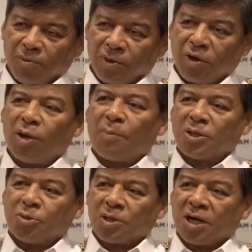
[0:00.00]
we call it
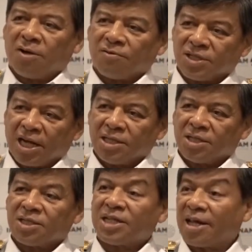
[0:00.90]
petrocraft,
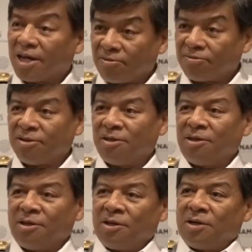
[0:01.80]
strike craft.
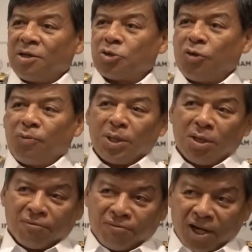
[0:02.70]
So
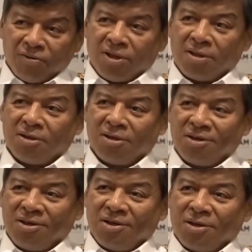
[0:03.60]
imagine the 5 there.
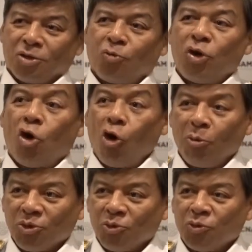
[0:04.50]
So we
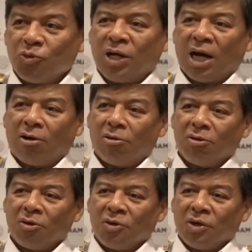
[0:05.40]
hope to now
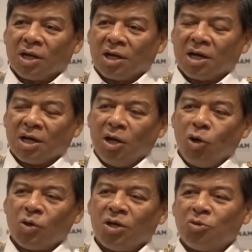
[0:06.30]

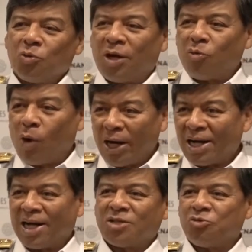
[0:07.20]
look into one
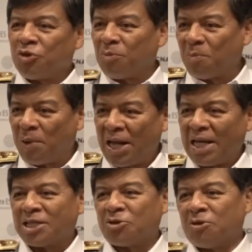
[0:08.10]
class to
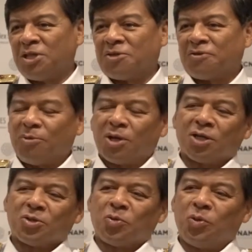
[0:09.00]
replace all these 5,
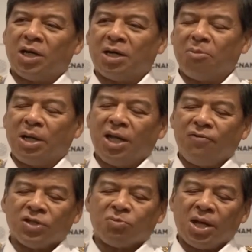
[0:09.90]
because
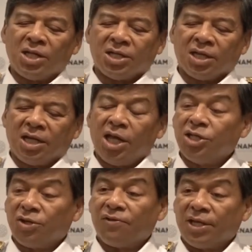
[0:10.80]
Navy is managing an
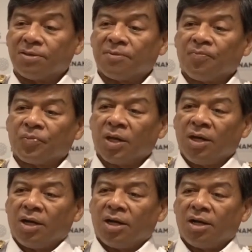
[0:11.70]
aging fleet.
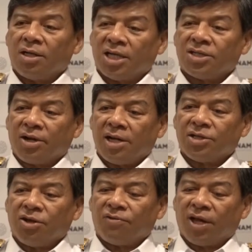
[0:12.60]
That's the
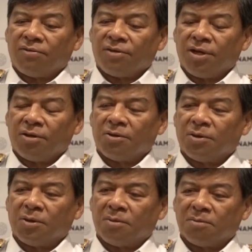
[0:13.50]
reality of life.
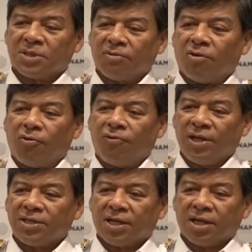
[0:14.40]
Some of our
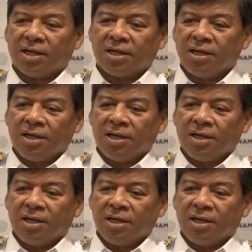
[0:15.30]
fleet are